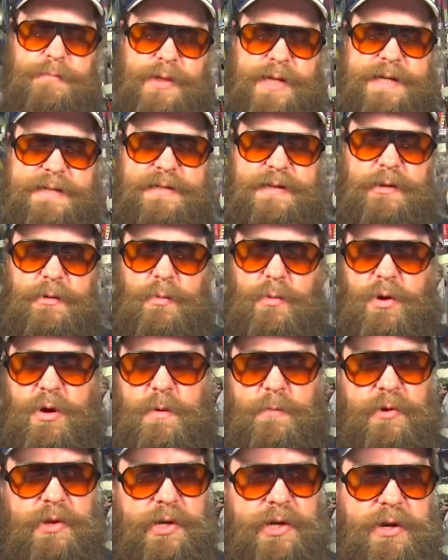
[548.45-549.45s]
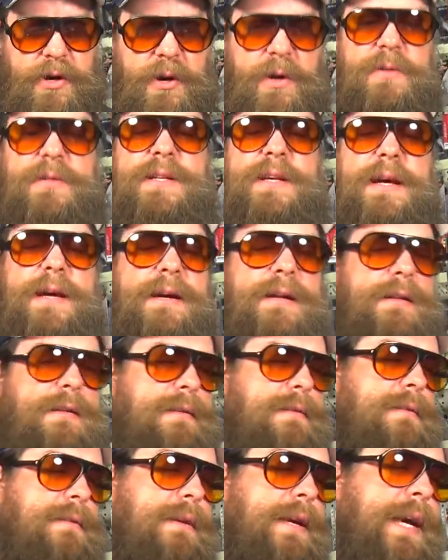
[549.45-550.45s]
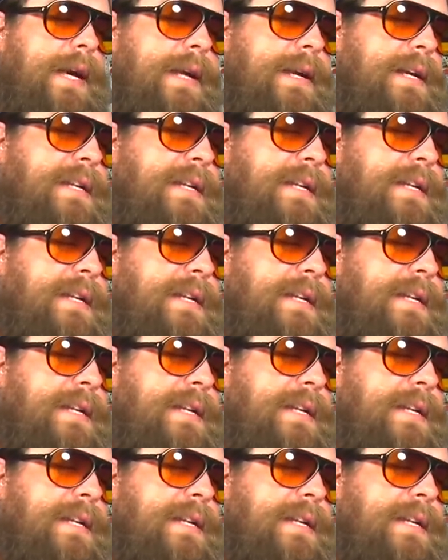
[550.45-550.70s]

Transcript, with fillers: Plastic worm with a curl tail. 8